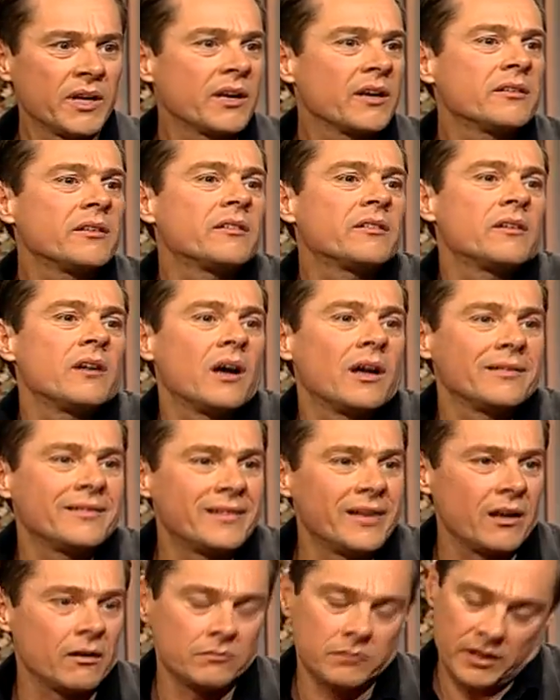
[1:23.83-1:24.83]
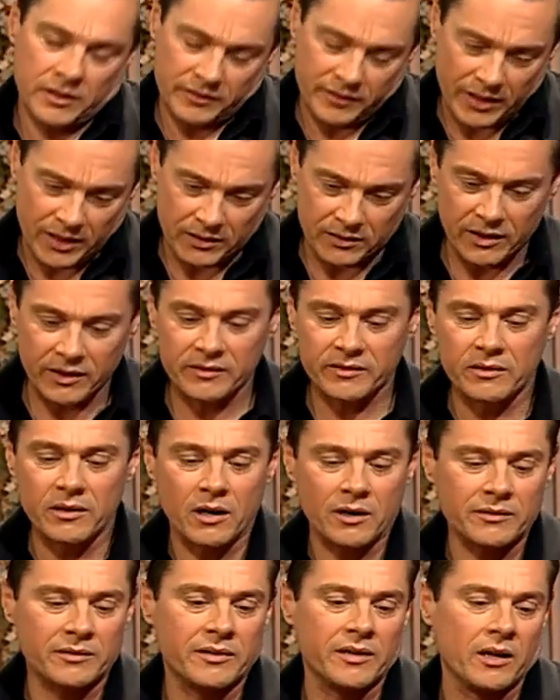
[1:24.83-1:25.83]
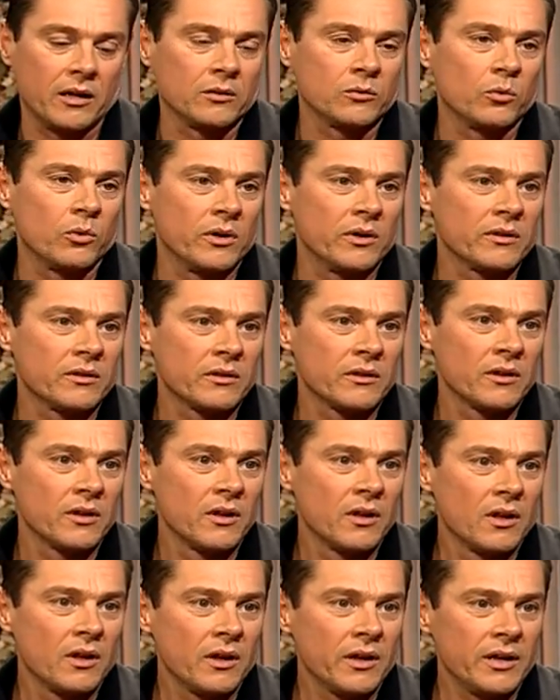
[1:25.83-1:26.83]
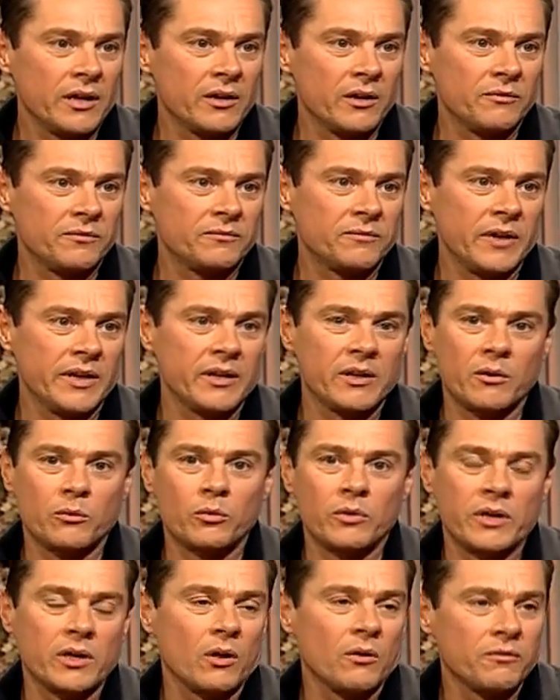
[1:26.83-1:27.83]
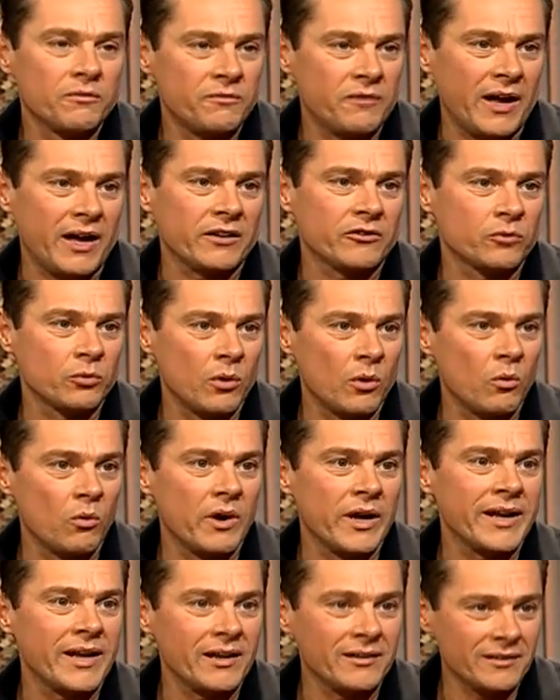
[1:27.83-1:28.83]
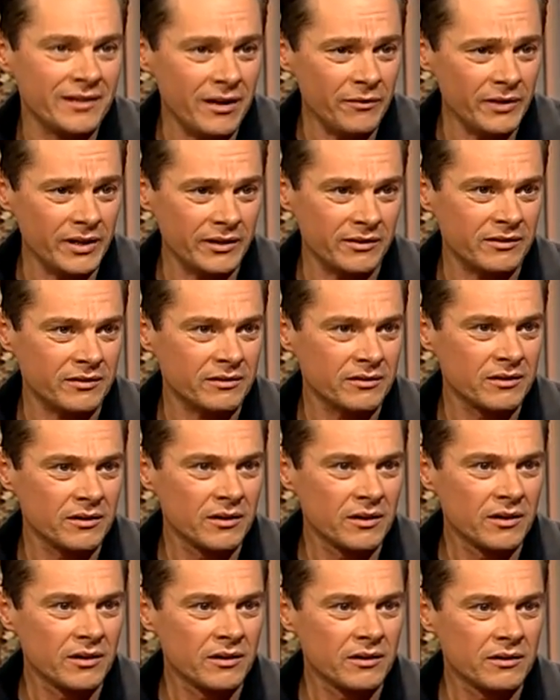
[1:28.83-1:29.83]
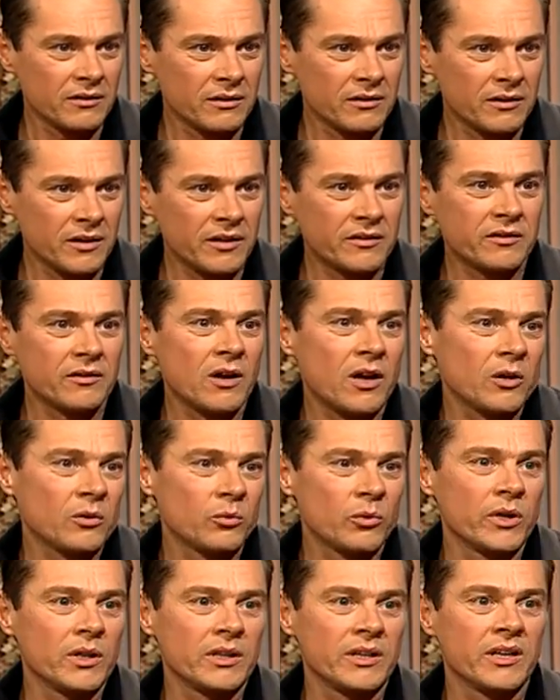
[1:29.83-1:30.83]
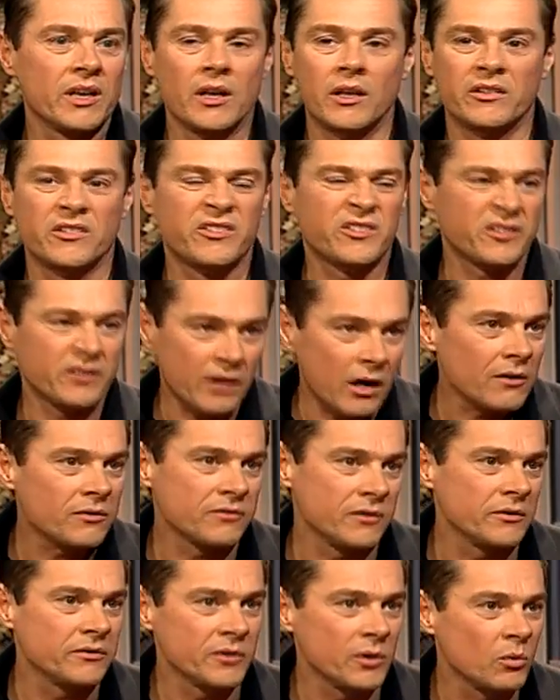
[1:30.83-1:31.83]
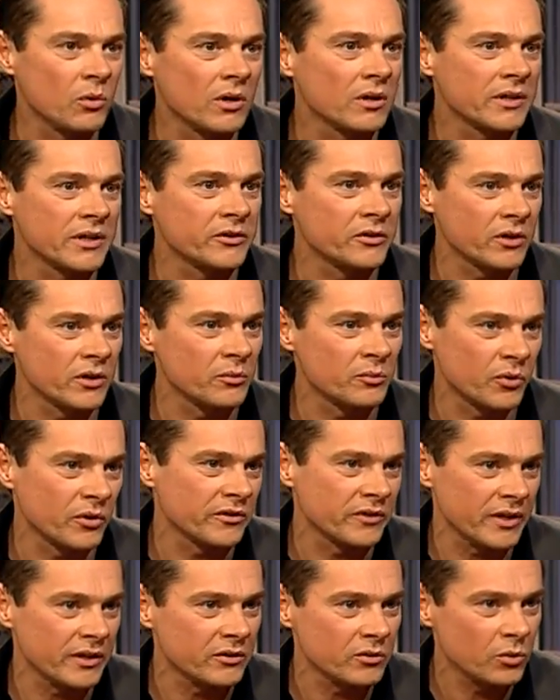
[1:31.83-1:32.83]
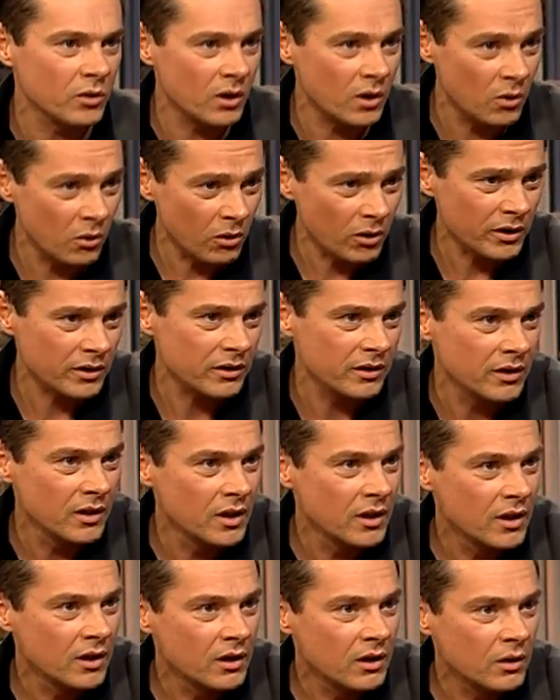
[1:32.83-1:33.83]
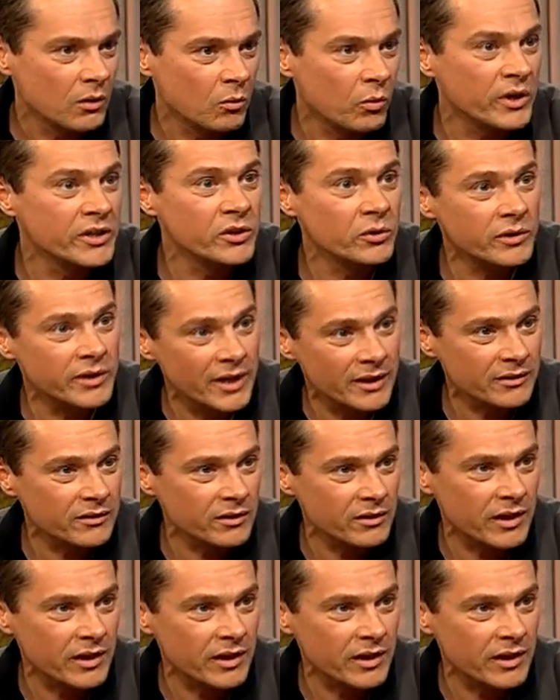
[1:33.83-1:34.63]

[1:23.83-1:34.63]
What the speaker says: Because it's not dealt, exactly, it's not dealt with in a real factual way as evidence. It's not really stuff, if you will, that you can present to a court when you get